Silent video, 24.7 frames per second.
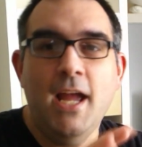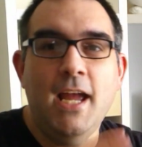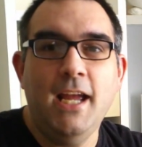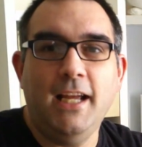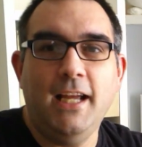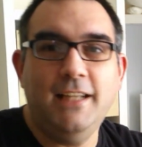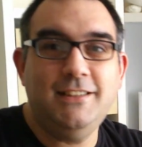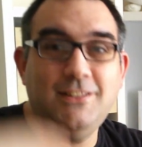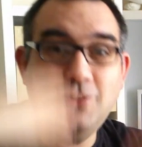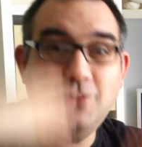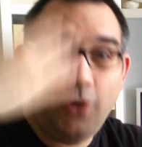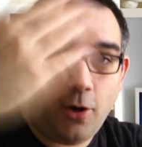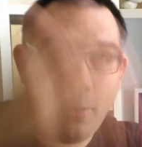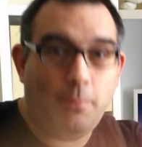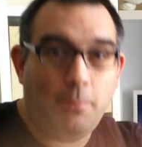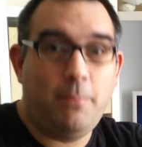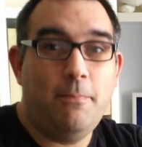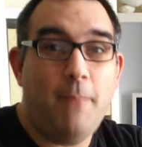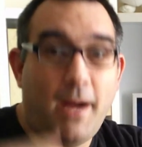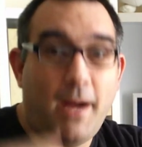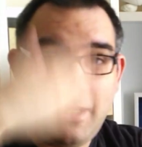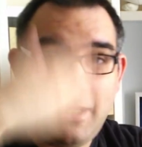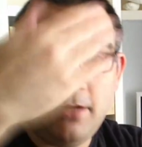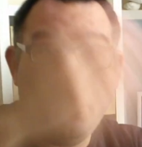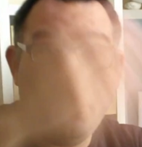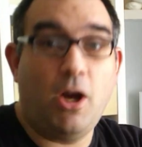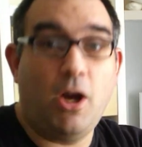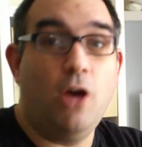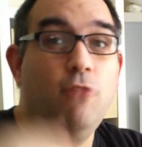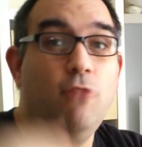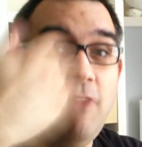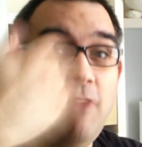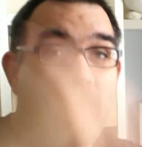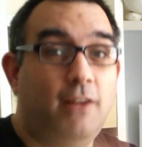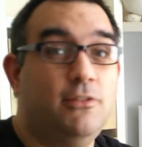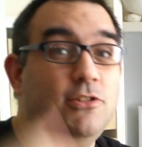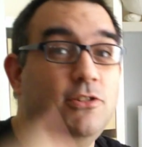He's not making them go
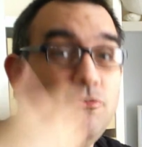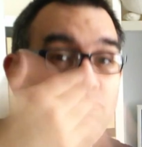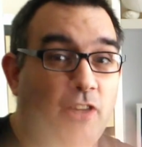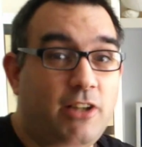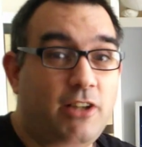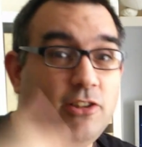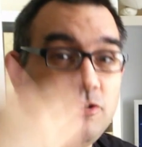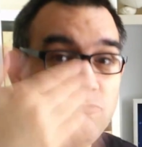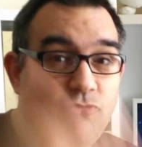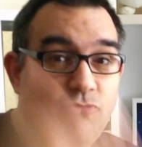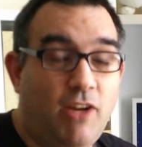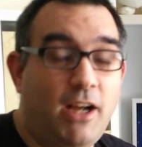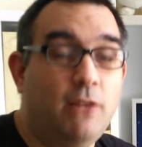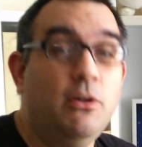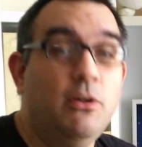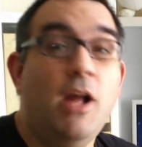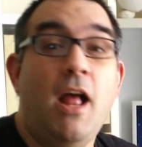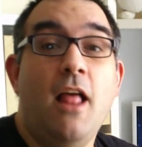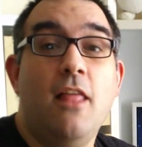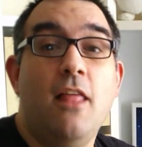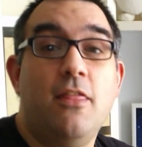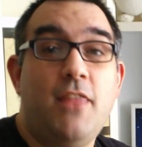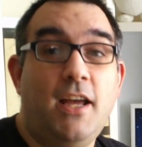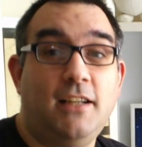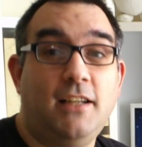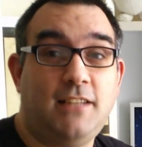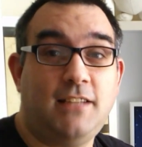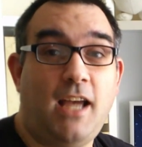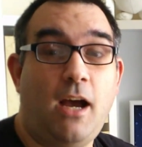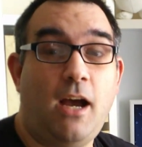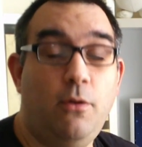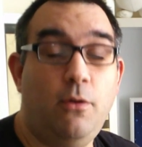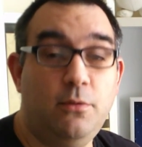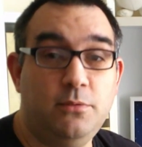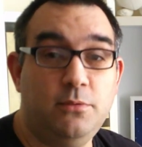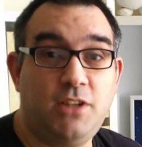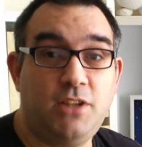round and round and round. That's
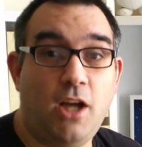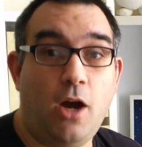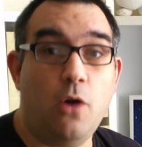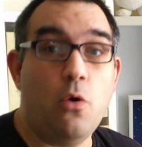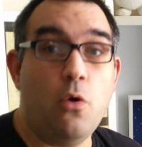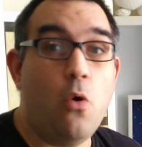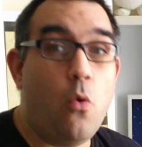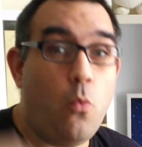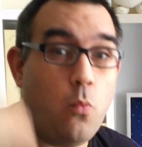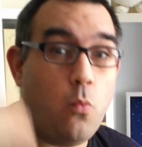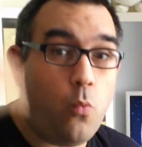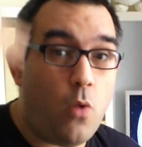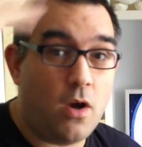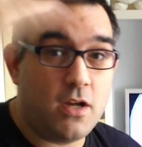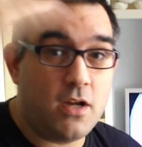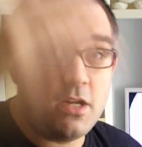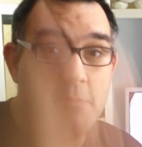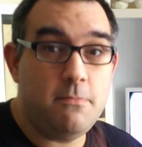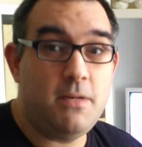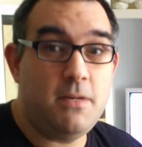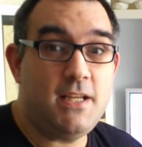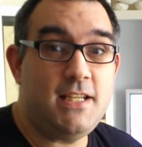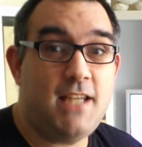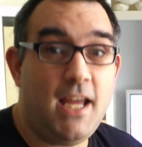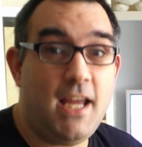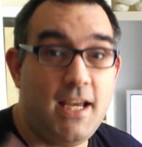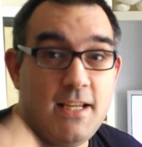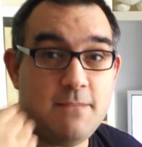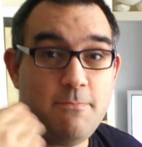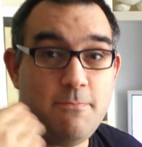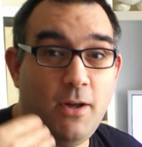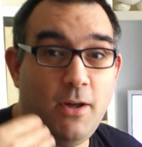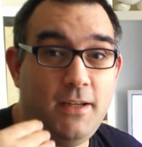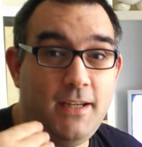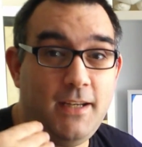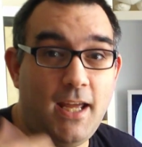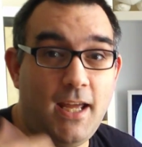how it would go. One complete day is
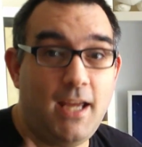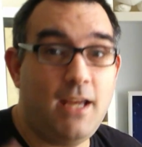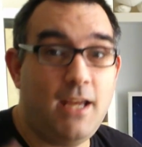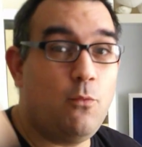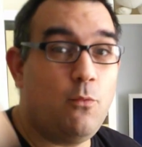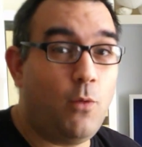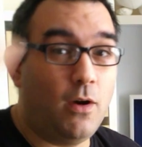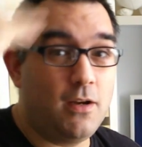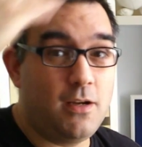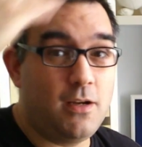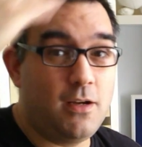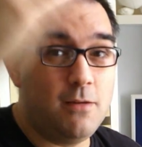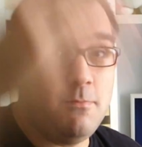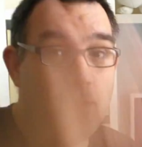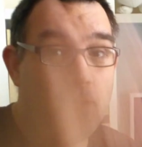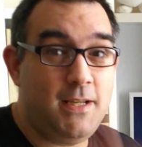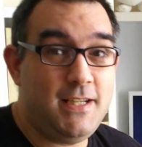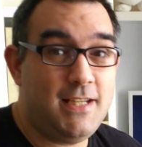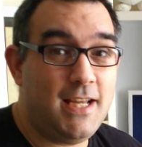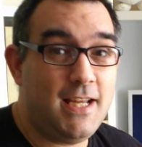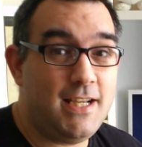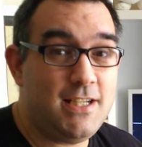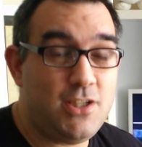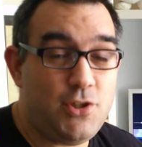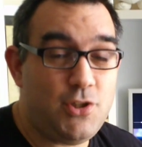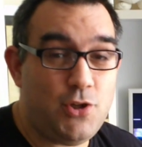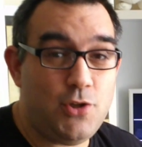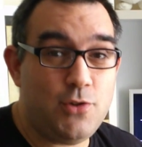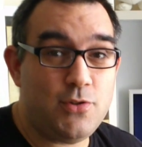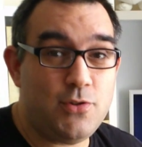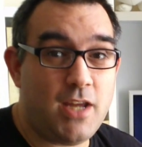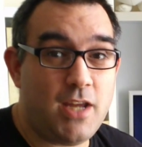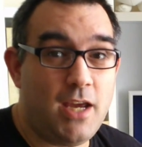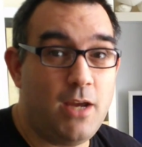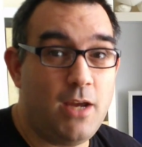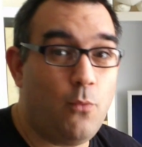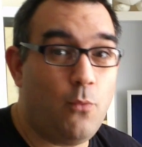Monday, one complete day is
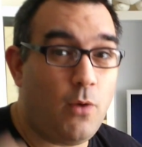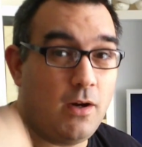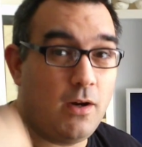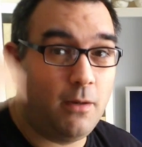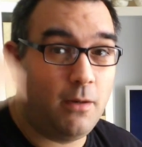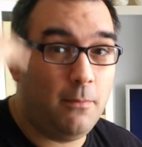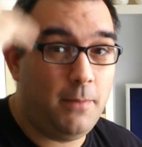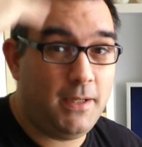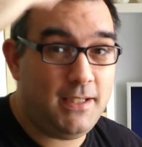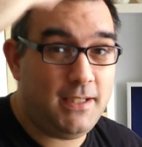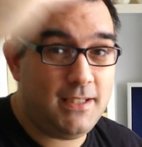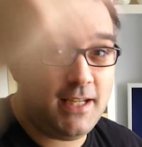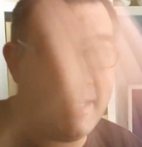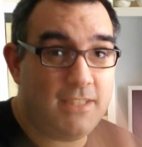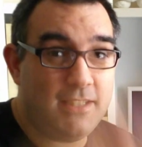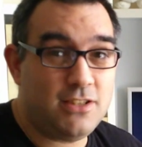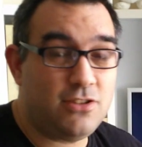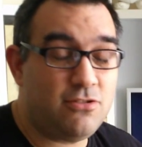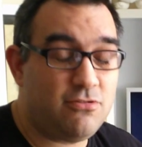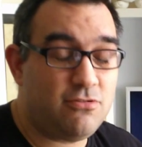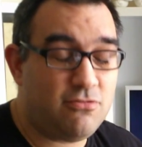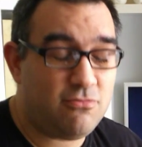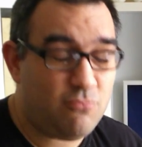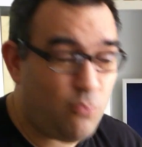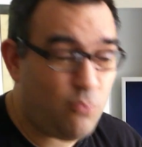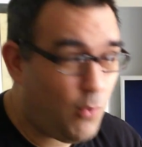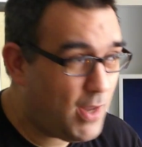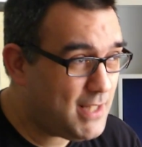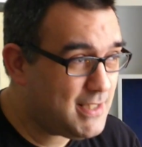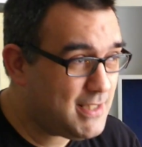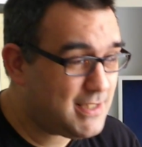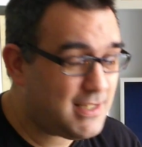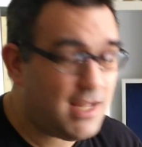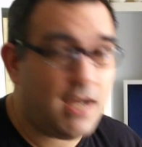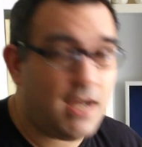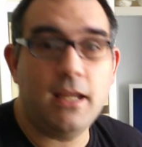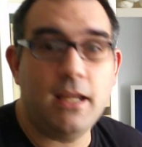Tuesday, one complete day is
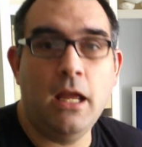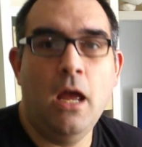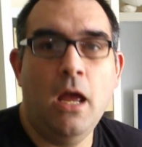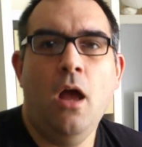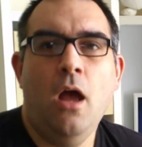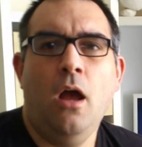Wednesday.